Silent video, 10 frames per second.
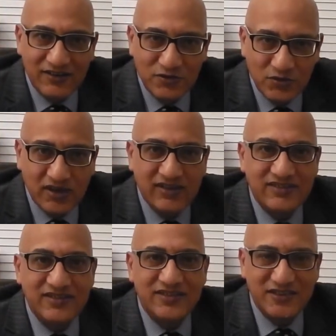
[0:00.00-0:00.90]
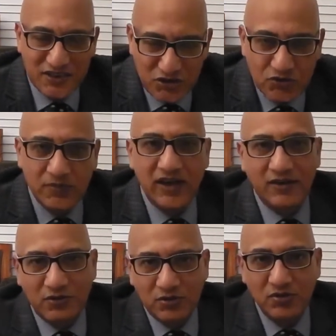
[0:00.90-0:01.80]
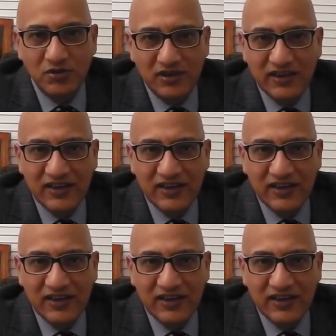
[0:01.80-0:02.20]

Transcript: to consume alcohol